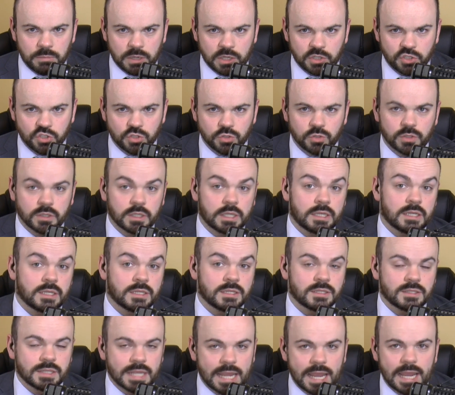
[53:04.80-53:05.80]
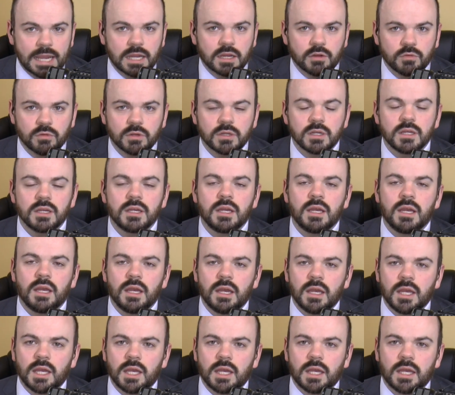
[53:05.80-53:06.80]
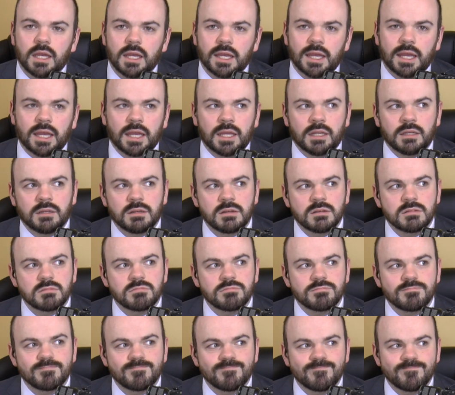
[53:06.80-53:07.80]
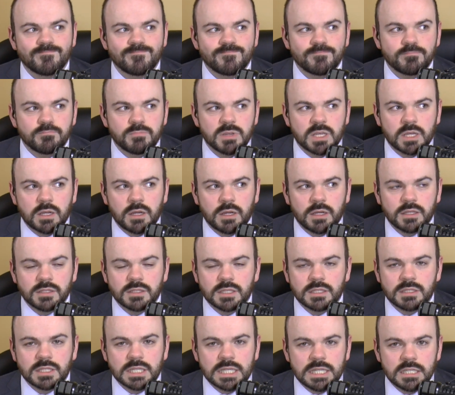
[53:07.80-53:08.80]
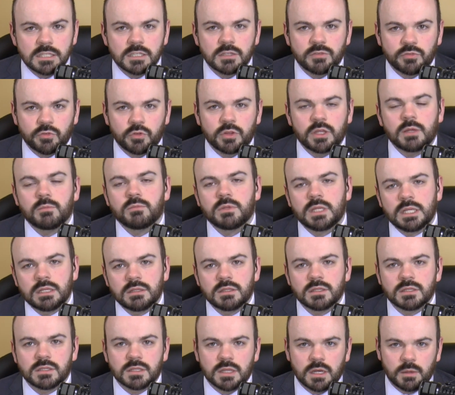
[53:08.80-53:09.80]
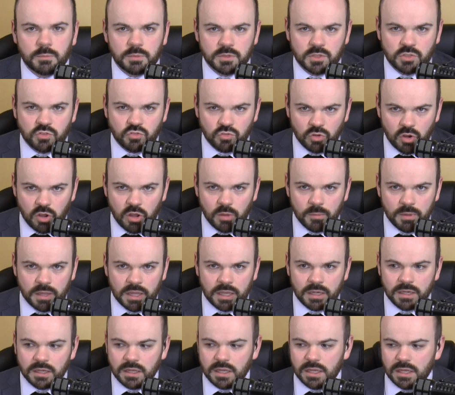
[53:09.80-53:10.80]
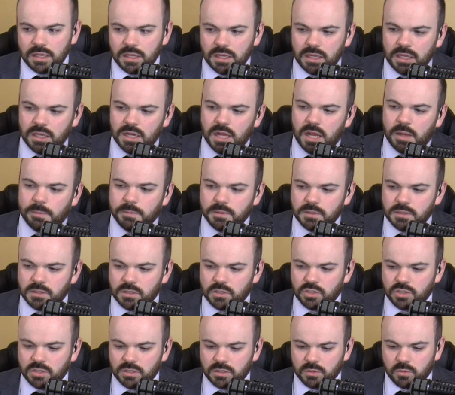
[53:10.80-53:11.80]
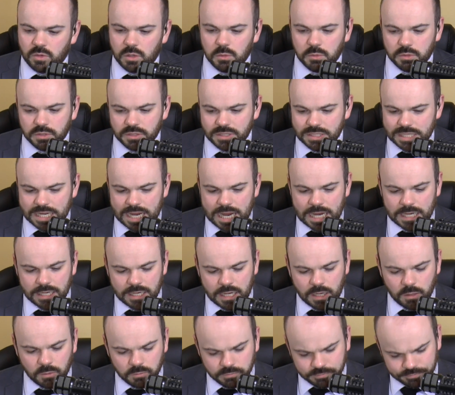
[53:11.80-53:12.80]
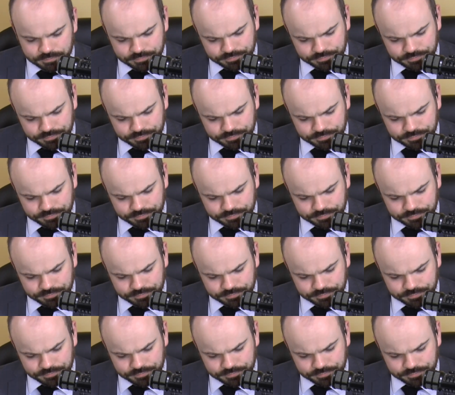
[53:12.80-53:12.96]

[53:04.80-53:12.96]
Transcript: make sure that it is accurate, and because it's easy for them then to set up a straw man in opposition to what we're saying. Now,